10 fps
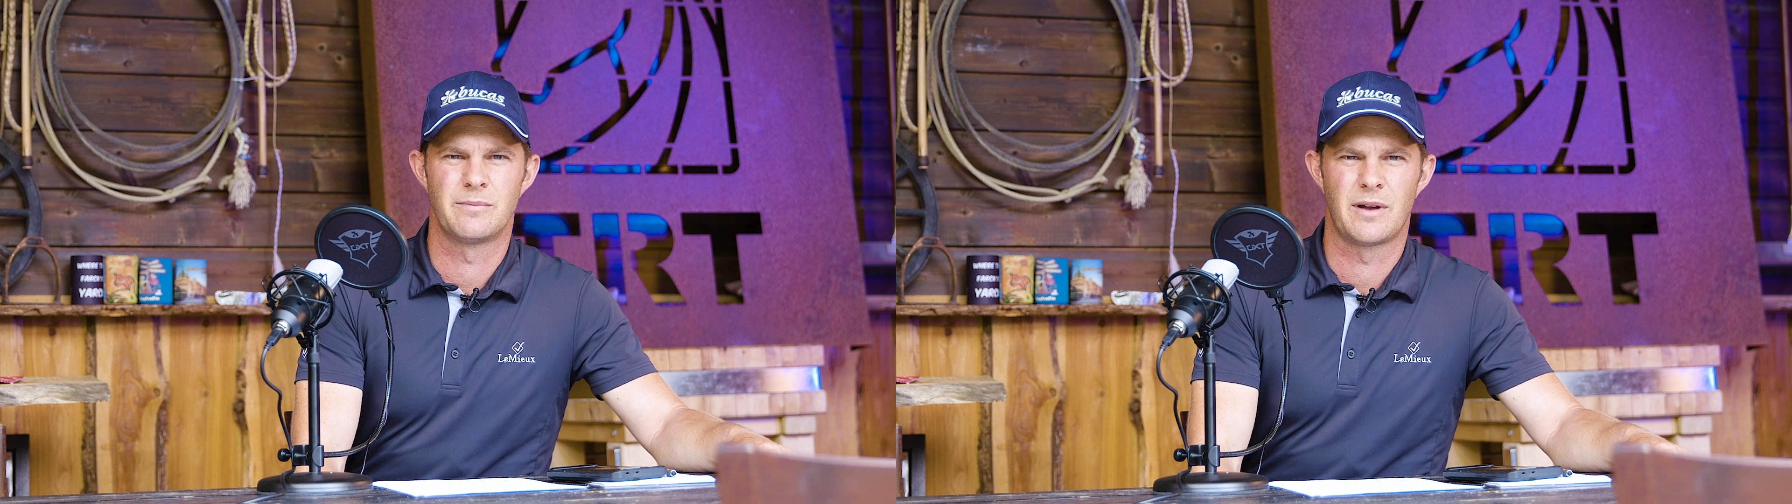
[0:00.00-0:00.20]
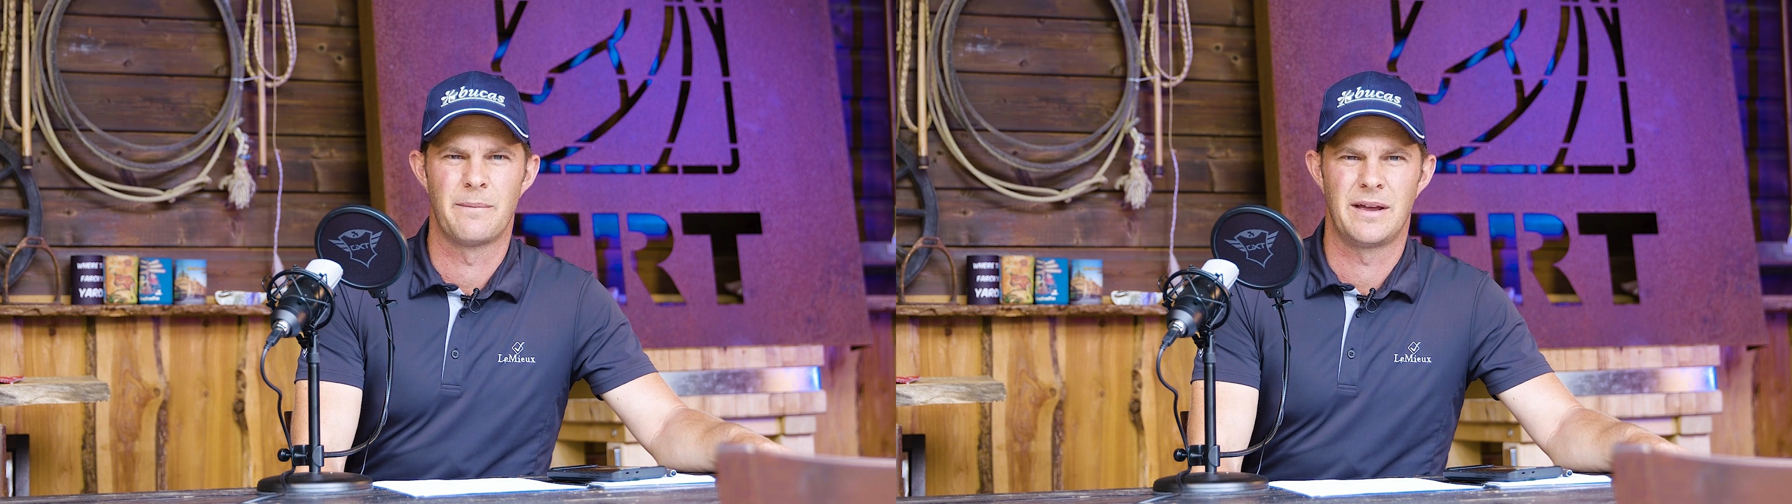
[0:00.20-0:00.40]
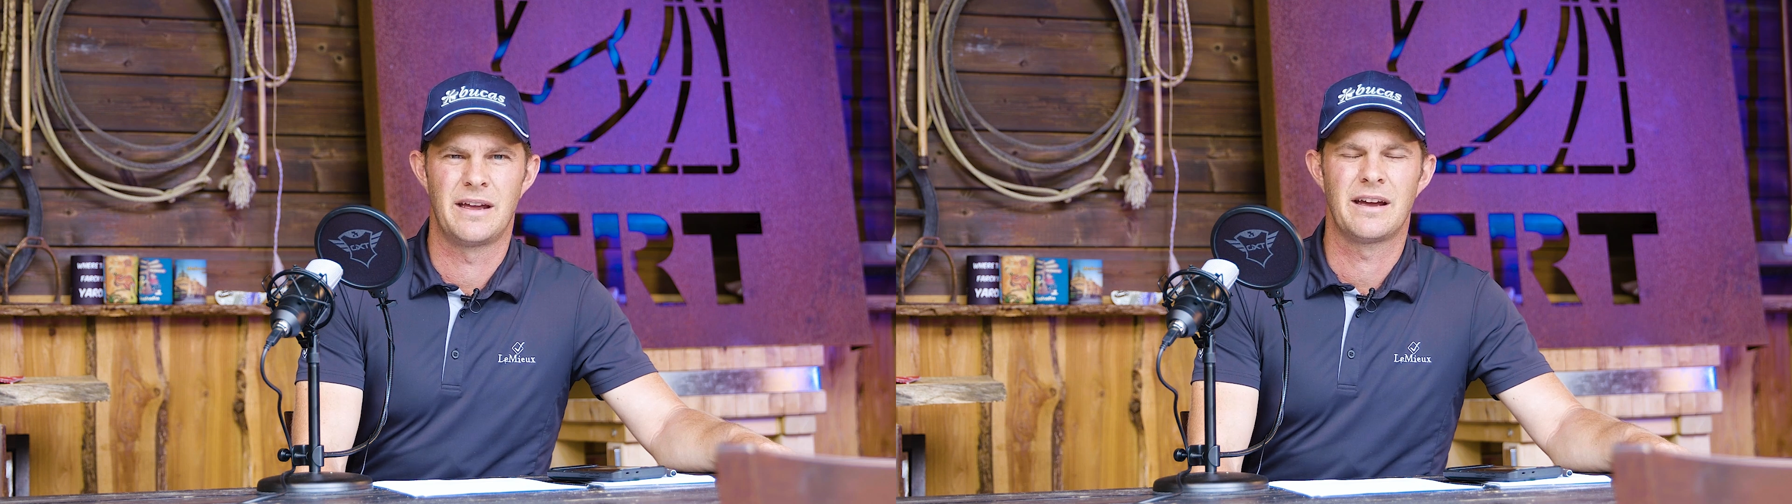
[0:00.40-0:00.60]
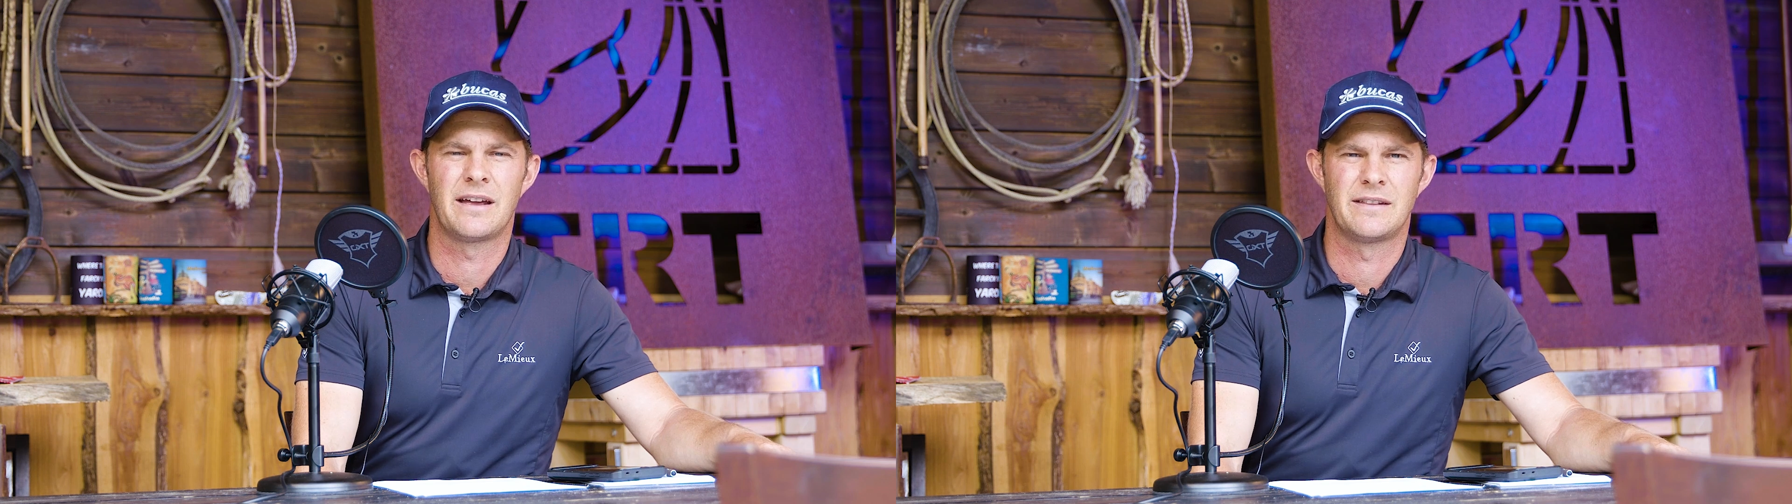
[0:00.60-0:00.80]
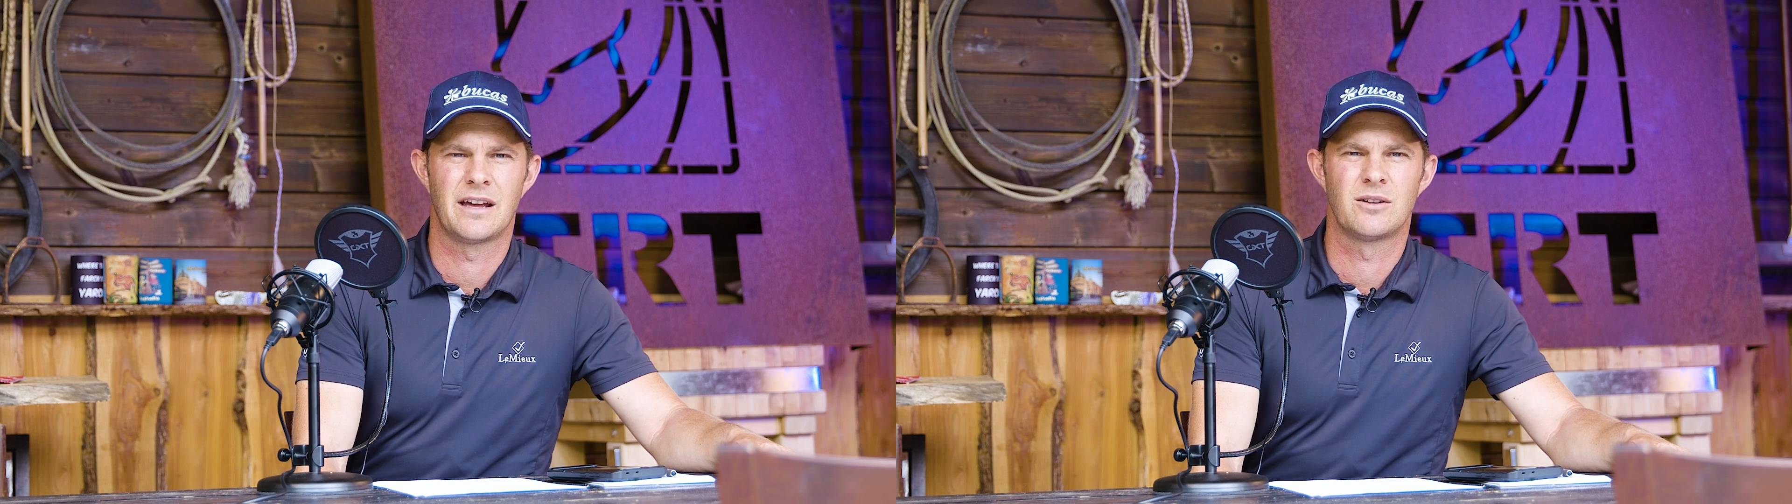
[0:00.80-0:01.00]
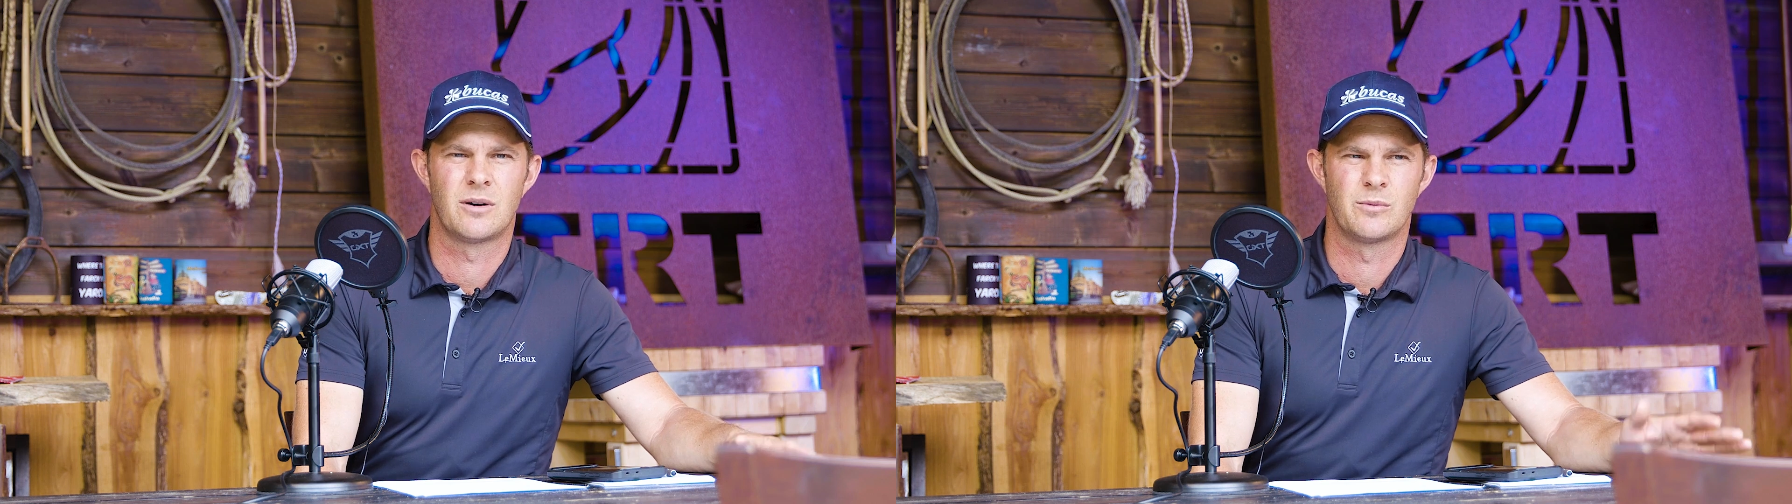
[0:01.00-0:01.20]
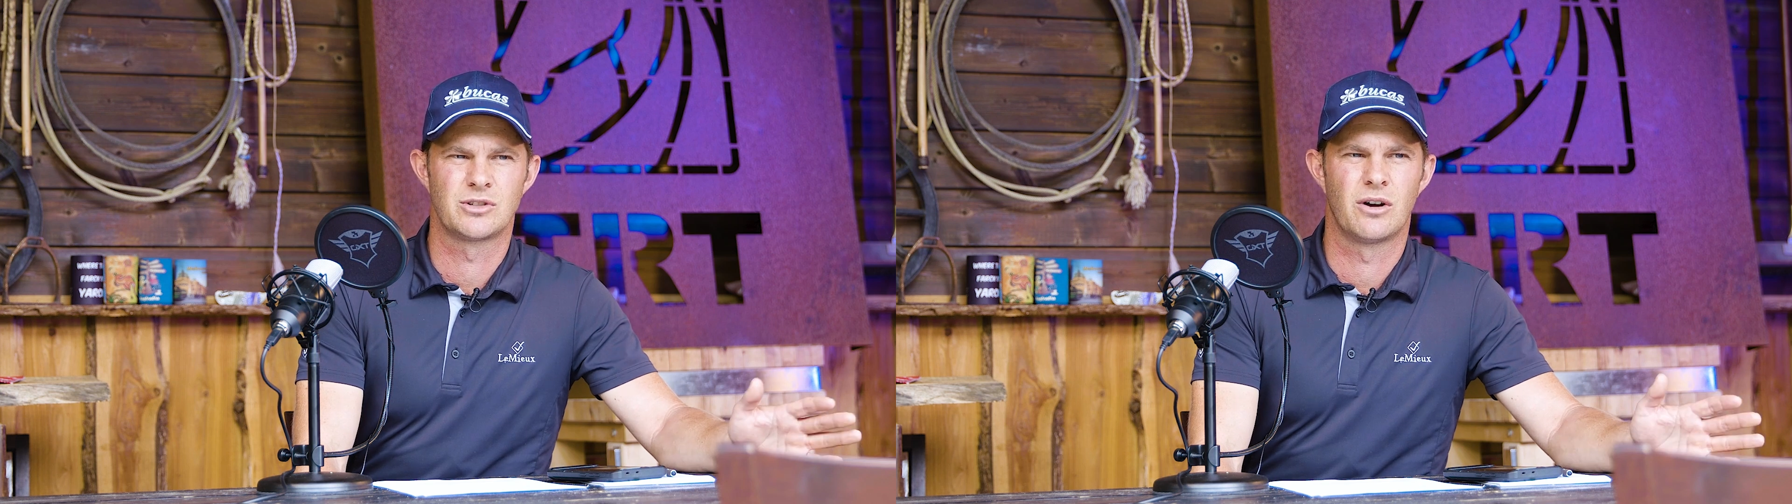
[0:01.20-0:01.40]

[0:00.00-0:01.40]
a mare and the other one was